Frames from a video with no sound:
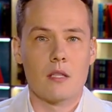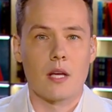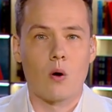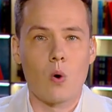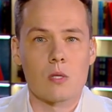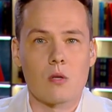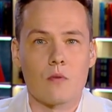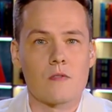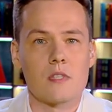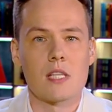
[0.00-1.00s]
The cost
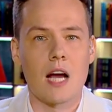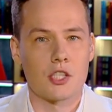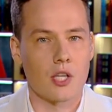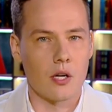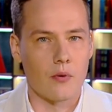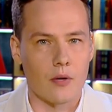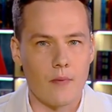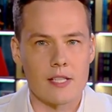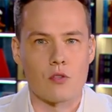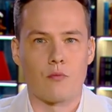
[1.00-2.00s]
of such
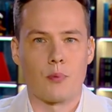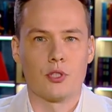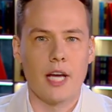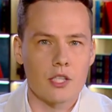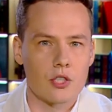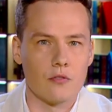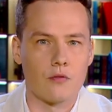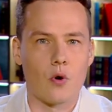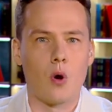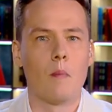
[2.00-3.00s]
requests of protection
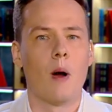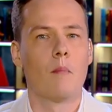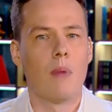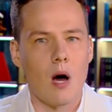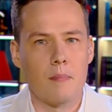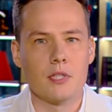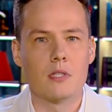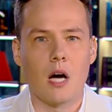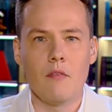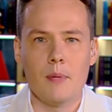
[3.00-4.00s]
from
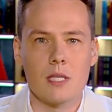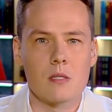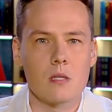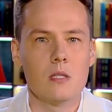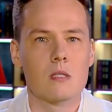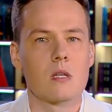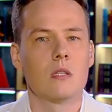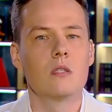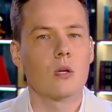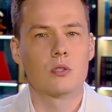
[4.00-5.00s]
puppet governments is
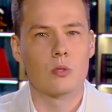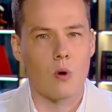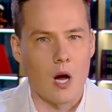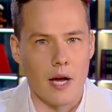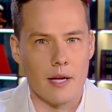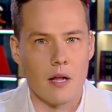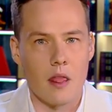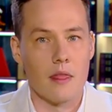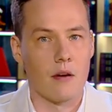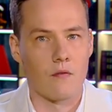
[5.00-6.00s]
not too high.
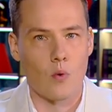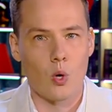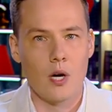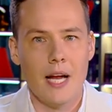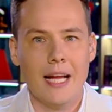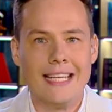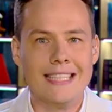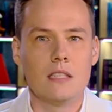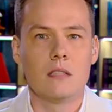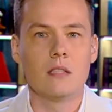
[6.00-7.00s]
Therefore,
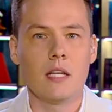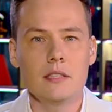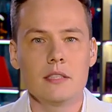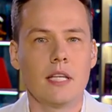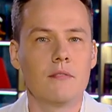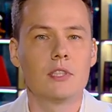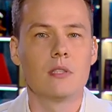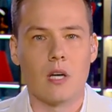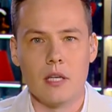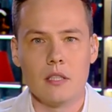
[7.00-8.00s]
in
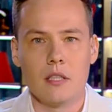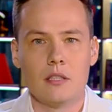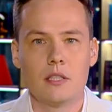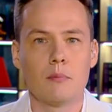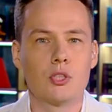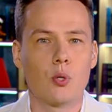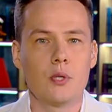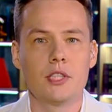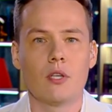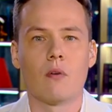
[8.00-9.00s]
1979, the
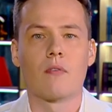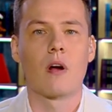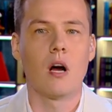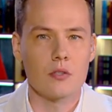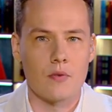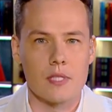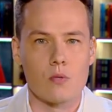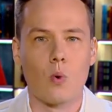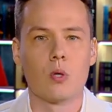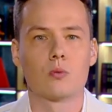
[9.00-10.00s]
majority of
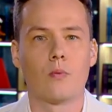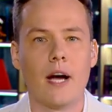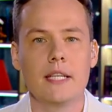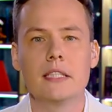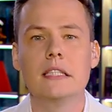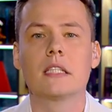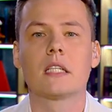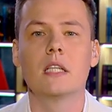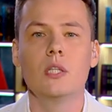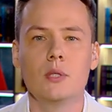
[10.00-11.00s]
countries worldwide,
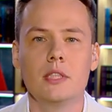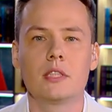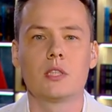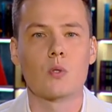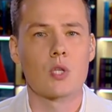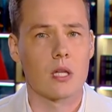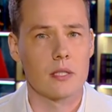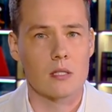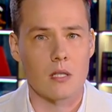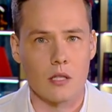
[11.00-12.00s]
including
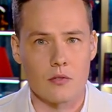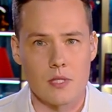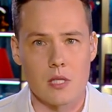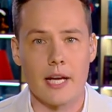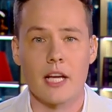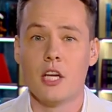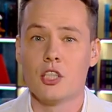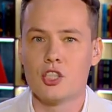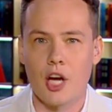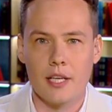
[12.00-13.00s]
socialist countries like
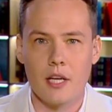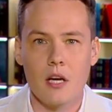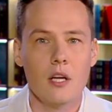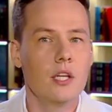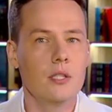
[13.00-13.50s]
China,